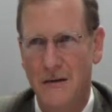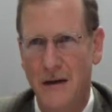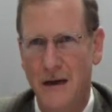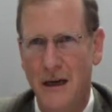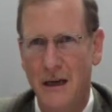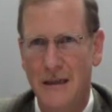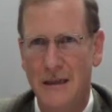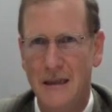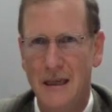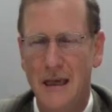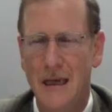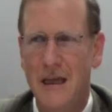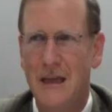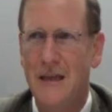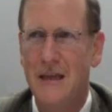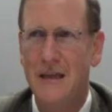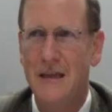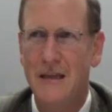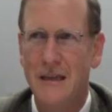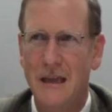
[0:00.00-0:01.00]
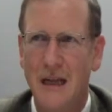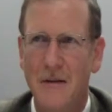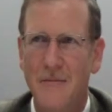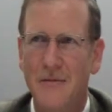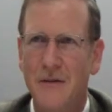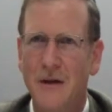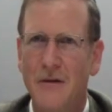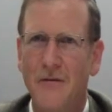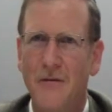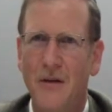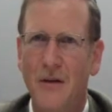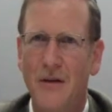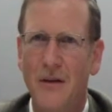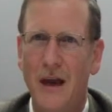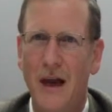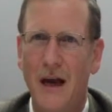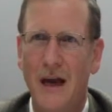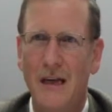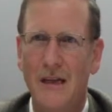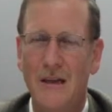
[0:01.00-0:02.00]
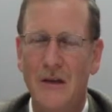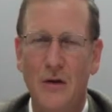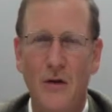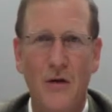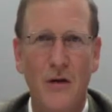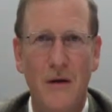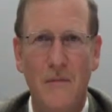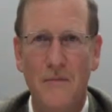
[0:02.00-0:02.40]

let's say he didn't sleep several nights or